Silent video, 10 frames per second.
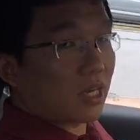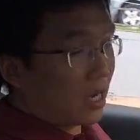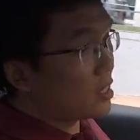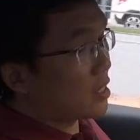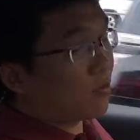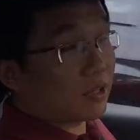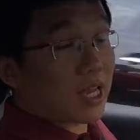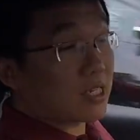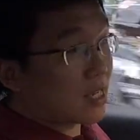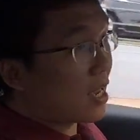At least
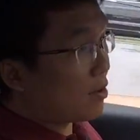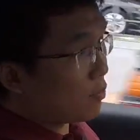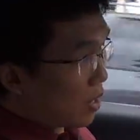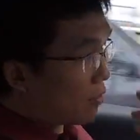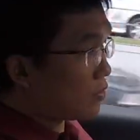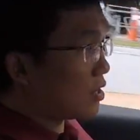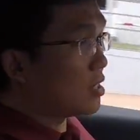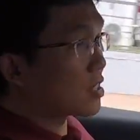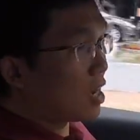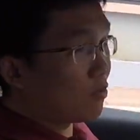advertised lah. But after
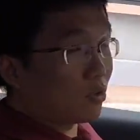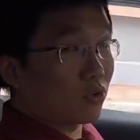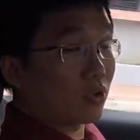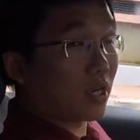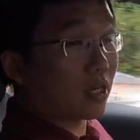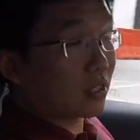discount, we don't know lah.